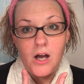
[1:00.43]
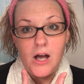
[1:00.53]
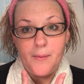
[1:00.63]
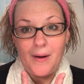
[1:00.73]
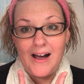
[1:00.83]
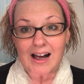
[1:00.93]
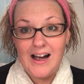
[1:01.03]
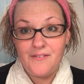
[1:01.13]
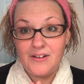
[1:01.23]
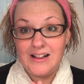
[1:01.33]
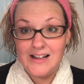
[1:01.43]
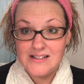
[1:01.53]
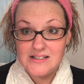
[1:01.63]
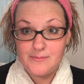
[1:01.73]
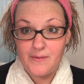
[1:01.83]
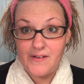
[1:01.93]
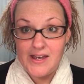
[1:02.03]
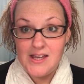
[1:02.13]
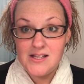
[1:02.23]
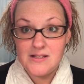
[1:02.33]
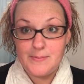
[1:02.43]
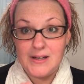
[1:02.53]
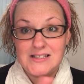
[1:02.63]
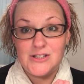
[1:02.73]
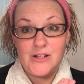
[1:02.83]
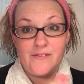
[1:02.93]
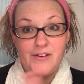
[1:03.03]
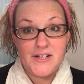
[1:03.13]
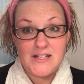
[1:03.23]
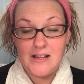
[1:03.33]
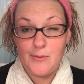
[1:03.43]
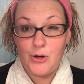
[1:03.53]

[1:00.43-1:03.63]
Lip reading: I have cleansed my face because I do that first thing in the